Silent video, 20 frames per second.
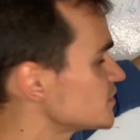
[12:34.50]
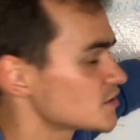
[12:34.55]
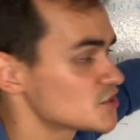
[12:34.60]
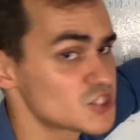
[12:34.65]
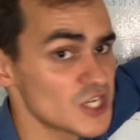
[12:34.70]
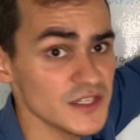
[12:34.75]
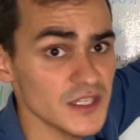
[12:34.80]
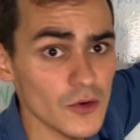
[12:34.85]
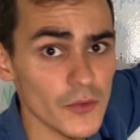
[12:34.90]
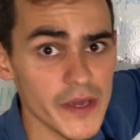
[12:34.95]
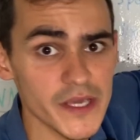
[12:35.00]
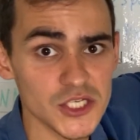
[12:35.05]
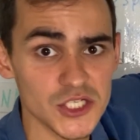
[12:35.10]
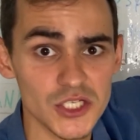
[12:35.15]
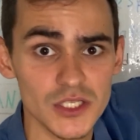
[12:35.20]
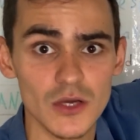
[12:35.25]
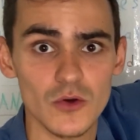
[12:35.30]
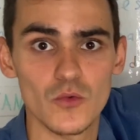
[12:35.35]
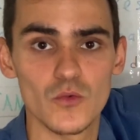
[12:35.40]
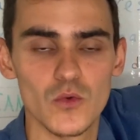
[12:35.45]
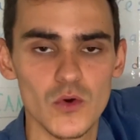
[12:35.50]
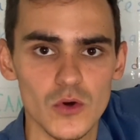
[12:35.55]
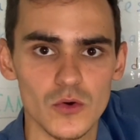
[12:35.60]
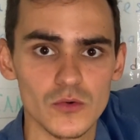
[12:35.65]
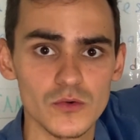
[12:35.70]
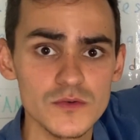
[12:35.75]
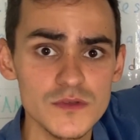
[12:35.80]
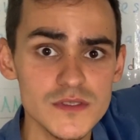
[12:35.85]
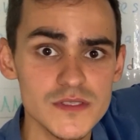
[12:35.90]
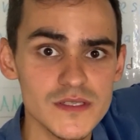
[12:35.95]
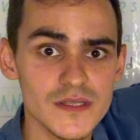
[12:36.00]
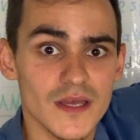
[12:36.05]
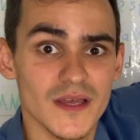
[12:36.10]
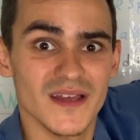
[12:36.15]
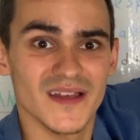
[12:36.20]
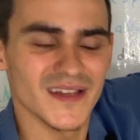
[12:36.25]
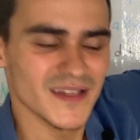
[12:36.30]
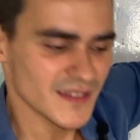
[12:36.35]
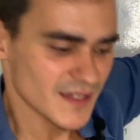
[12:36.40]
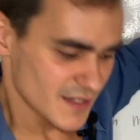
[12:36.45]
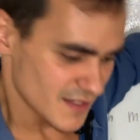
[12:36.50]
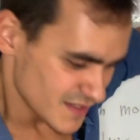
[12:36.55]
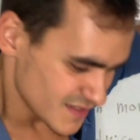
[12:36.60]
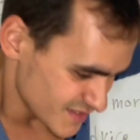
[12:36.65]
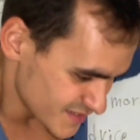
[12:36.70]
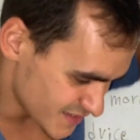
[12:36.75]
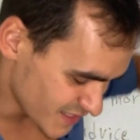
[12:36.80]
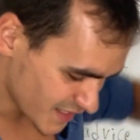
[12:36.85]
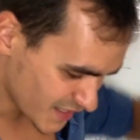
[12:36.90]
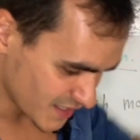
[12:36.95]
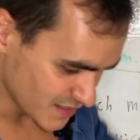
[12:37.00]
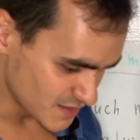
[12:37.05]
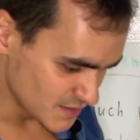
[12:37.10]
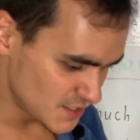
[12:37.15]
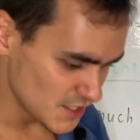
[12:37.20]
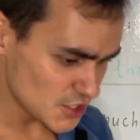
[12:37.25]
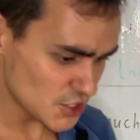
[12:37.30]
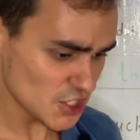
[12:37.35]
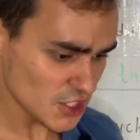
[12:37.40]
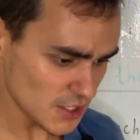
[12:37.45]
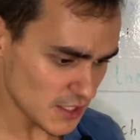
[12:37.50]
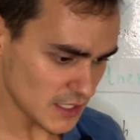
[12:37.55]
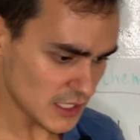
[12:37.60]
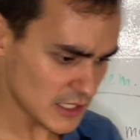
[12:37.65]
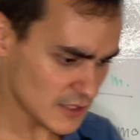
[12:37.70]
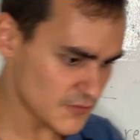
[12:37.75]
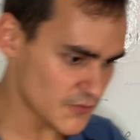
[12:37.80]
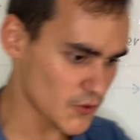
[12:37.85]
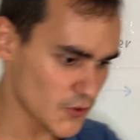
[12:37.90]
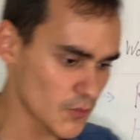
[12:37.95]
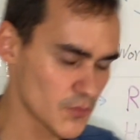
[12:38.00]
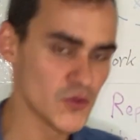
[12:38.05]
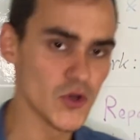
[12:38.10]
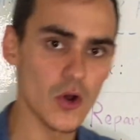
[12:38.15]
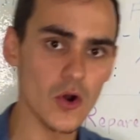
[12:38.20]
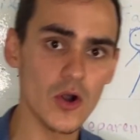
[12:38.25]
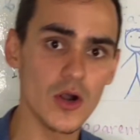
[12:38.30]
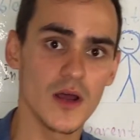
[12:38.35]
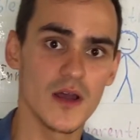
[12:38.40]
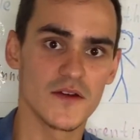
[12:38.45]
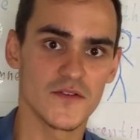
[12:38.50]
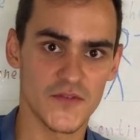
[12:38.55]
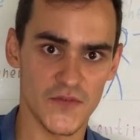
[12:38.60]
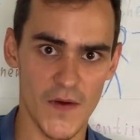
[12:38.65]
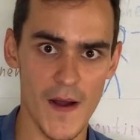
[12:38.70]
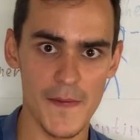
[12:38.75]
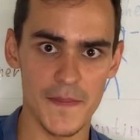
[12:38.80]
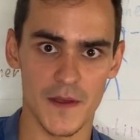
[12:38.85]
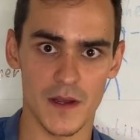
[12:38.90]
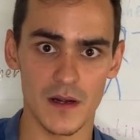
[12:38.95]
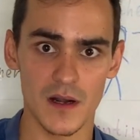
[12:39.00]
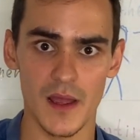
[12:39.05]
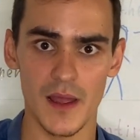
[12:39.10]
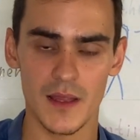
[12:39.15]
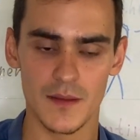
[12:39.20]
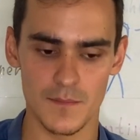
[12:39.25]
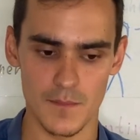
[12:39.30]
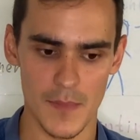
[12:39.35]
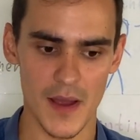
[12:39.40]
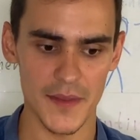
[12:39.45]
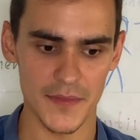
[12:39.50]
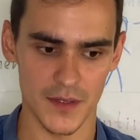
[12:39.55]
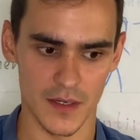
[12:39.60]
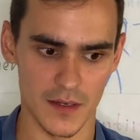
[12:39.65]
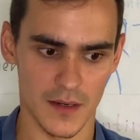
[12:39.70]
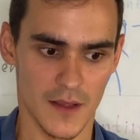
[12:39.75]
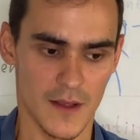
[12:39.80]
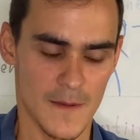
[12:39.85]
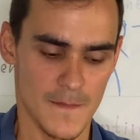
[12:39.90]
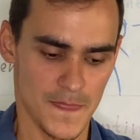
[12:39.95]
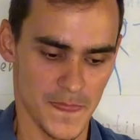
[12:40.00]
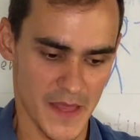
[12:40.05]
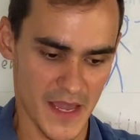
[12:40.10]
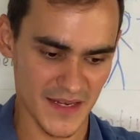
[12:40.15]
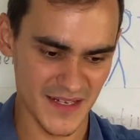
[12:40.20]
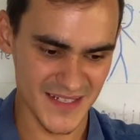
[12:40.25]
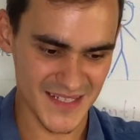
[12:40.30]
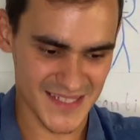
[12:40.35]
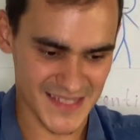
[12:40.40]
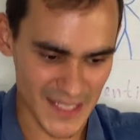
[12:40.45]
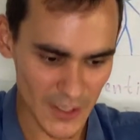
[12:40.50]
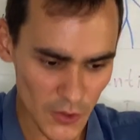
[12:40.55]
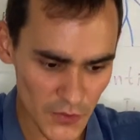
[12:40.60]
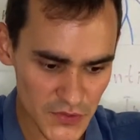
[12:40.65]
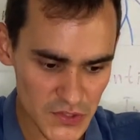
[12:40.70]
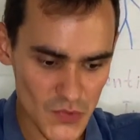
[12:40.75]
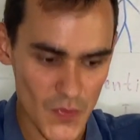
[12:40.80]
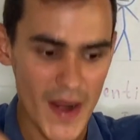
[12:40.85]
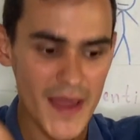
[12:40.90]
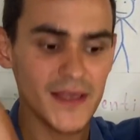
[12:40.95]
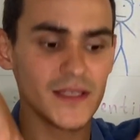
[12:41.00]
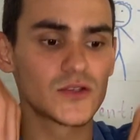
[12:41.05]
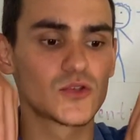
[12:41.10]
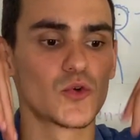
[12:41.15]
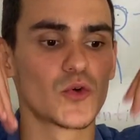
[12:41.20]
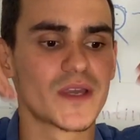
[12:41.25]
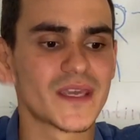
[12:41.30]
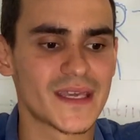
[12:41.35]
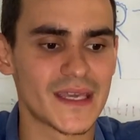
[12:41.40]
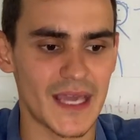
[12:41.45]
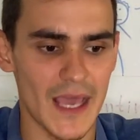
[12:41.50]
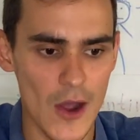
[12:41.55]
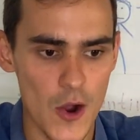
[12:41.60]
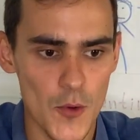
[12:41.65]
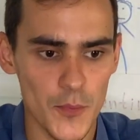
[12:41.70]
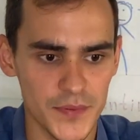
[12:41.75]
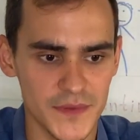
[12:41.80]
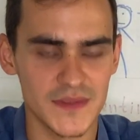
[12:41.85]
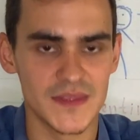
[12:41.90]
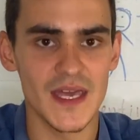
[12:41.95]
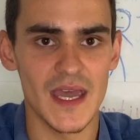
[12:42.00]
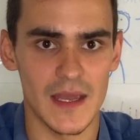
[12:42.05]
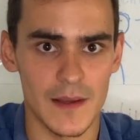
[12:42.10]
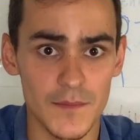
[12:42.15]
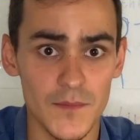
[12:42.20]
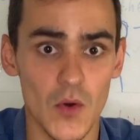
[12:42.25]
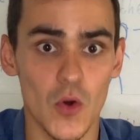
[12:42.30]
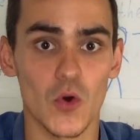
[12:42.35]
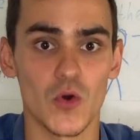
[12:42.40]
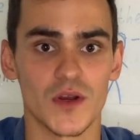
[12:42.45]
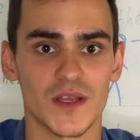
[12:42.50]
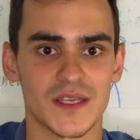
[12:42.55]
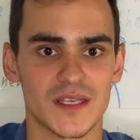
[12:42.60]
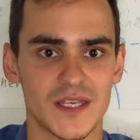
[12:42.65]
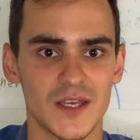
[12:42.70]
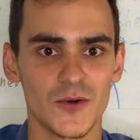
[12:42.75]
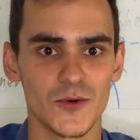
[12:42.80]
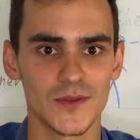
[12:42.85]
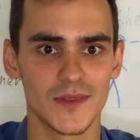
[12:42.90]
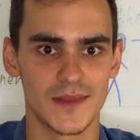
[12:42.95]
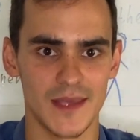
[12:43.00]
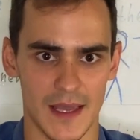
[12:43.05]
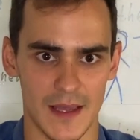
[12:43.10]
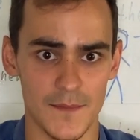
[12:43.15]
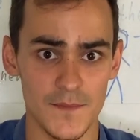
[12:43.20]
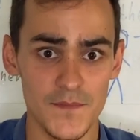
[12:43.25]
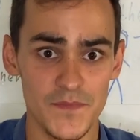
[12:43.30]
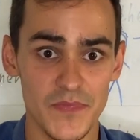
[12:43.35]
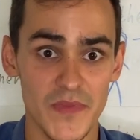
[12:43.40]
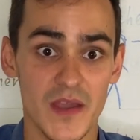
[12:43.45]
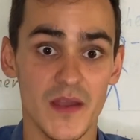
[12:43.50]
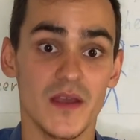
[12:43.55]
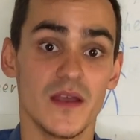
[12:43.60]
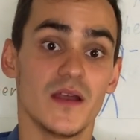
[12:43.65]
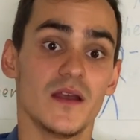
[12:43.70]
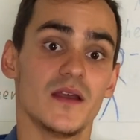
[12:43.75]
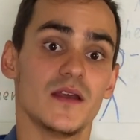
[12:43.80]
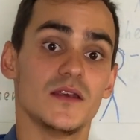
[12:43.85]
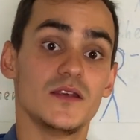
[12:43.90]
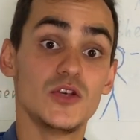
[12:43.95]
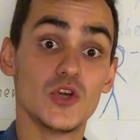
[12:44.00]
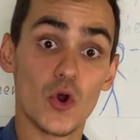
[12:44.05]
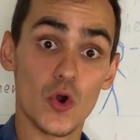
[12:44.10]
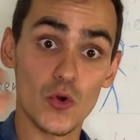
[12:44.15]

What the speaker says: generational wounds, the conditioning from your father and mother. And instead of trying to help them or heal them, your